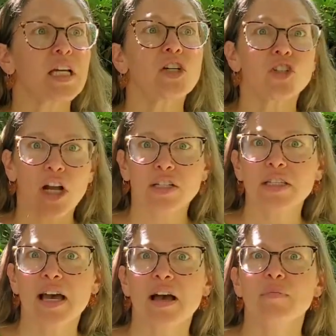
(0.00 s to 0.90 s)
talk to
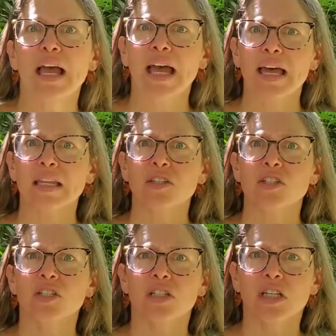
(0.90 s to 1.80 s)
them
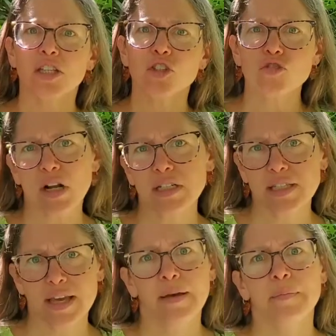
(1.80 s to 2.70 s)
and instruct
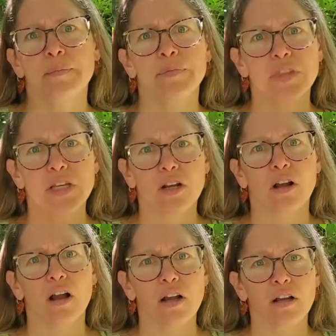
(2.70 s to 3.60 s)
them,
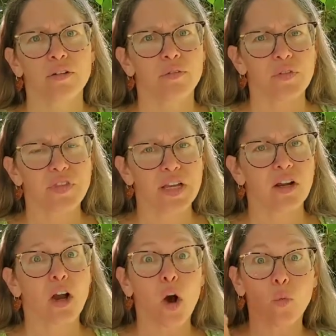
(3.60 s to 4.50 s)

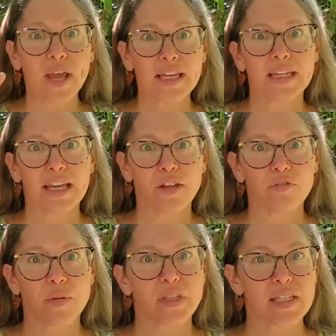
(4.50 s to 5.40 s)
they're awakening
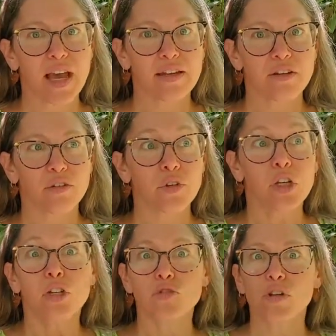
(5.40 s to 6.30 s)
from this kind of
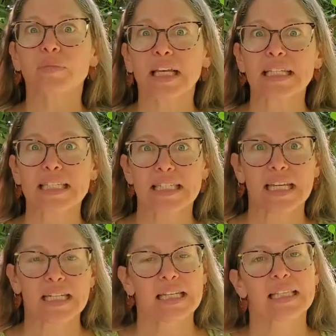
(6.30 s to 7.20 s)
dreamlike
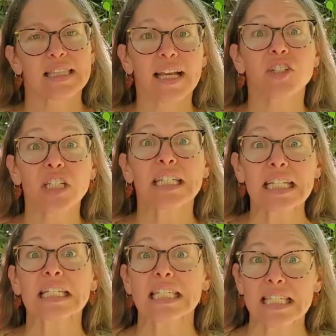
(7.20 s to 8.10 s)
state that they actually
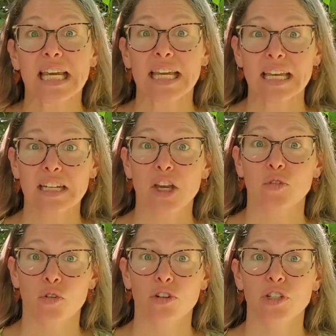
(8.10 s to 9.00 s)
need to stay in
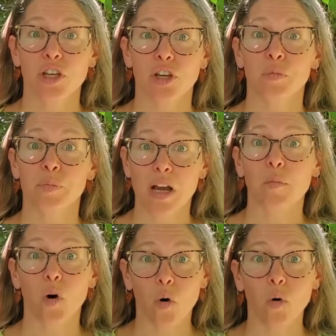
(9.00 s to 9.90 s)
order to become
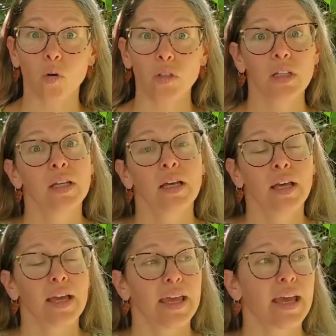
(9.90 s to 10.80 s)
whole.
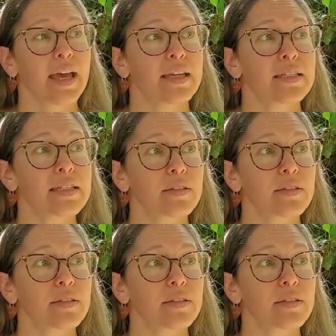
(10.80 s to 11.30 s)
And